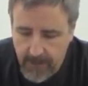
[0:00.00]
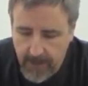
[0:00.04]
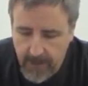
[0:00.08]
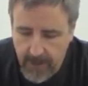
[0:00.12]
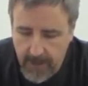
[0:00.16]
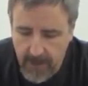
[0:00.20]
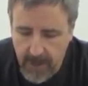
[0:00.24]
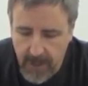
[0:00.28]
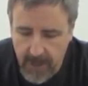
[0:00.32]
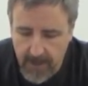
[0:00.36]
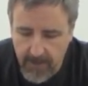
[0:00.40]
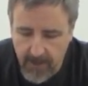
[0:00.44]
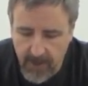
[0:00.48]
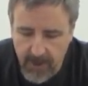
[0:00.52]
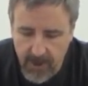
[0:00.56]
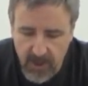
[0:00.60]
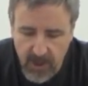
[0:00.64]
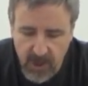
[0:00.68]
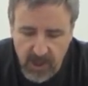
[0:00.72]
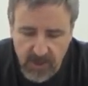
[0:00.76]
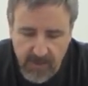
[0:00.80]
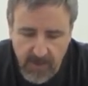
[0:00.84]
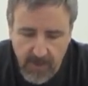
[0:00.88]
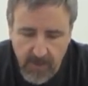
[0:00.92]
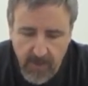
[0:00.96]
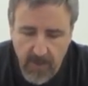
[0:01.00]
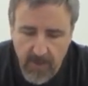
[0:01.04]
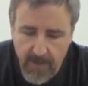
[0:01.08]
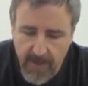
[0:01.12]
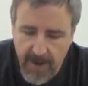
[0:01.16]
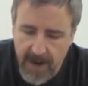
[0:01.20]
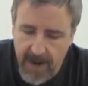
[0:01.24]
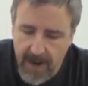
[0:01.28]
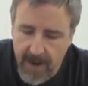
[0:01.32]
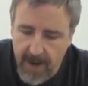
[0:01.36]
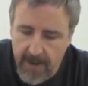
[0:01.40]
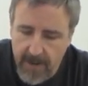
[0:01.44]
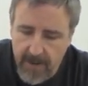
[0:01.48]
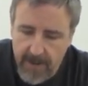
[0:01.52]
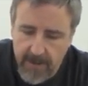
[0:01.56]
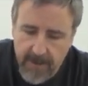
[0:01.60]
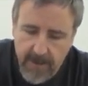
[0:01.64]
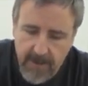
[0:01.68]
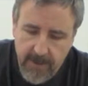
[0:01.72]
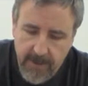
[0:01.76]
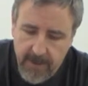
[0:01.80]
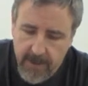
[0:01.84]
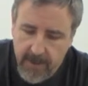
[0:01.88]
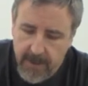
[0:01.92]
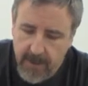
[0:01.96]
And now I'm going to use my rubber band
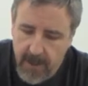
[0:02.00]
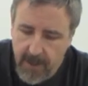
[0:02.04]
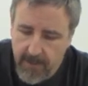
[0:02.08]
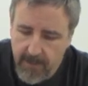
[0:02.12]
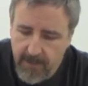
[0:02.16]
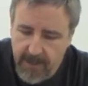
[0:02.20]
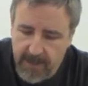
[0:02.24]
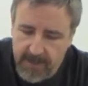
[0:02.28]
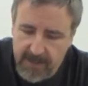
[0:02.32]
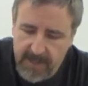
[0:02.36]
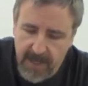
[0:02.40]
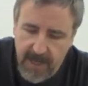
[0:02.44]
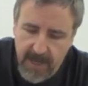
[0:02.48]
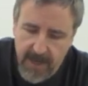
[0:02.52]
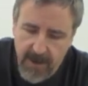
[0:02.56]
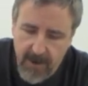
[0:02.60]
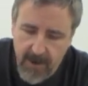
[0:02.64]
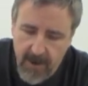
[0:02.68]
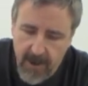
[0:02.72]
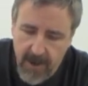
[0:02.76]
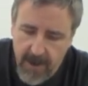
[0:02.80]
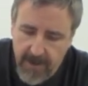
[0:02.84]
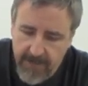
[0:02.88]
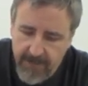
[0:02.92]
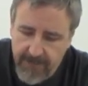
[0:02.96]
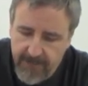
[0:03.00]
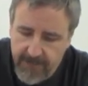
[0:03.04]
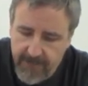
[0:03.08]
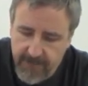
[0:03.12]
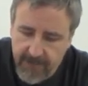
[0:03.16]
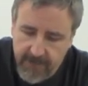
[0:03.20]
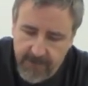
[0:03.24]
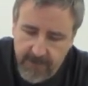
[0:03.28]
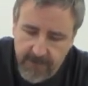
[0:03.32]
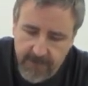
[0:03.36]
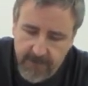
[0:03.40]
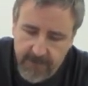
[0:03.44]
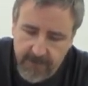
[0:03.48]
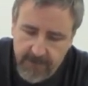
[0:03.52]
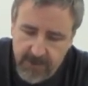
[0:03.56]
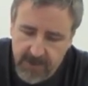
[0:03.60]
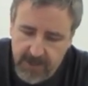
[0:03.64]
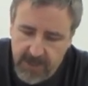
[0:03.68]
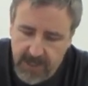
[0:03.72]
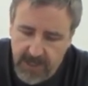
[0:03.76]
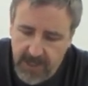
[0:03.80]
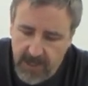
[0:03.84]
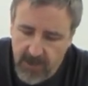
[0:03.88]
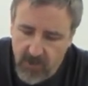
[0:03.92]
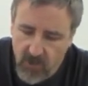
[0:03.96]
and I'm going to tie it off
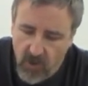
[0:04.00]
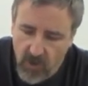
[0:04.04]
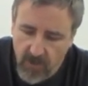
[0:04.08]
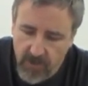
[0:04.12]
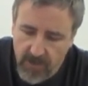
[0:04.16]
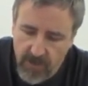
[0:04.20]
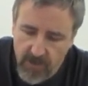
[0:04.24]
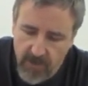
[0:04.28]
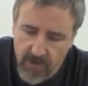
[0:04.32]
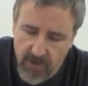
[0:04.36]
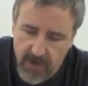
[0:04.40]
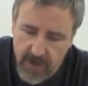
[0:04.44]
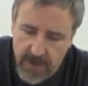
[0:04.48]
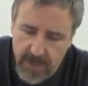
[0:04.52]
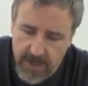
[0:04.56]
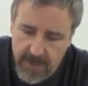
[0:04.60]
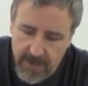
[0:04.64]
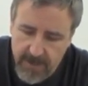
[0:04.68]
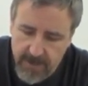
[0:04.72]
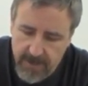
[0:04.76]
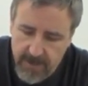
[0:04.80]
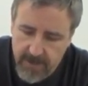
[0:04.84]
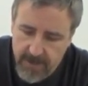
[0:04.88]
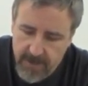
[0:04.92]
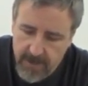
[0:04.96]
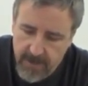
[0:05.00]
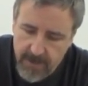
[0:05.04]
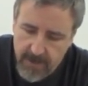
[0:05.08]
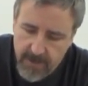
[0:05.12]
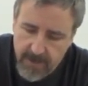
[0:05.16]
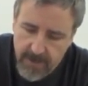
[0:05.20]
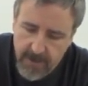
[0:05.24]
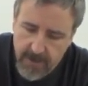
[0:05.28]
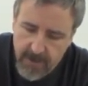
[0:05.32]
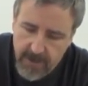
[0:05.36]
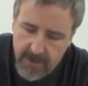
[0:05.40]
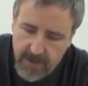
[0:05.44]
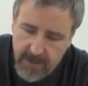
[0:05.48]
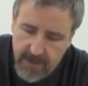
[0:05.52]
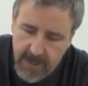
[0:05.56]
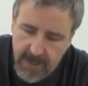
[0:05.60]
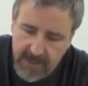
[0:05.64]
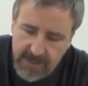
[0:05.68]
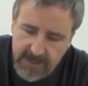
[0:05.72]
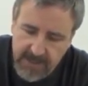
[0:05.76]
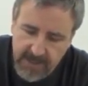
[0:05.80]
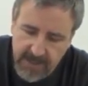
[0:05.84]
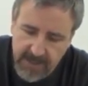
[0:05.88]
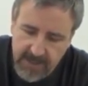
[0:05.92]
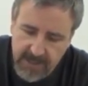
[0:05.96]
just like I normally would.
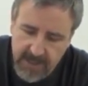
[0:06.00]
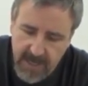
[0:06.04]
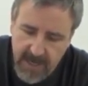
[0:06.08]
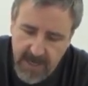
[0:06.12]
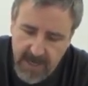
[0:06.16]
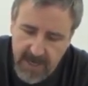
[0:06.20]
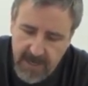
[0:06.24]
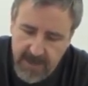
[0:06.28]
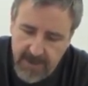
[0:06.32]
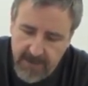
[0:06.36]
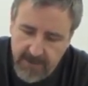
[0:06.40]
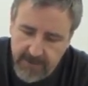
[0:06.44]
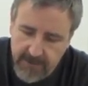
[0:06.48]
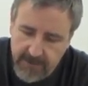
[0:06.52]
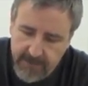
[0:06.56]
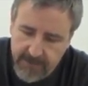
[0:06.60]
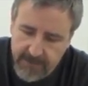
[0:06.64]
Nice and tight.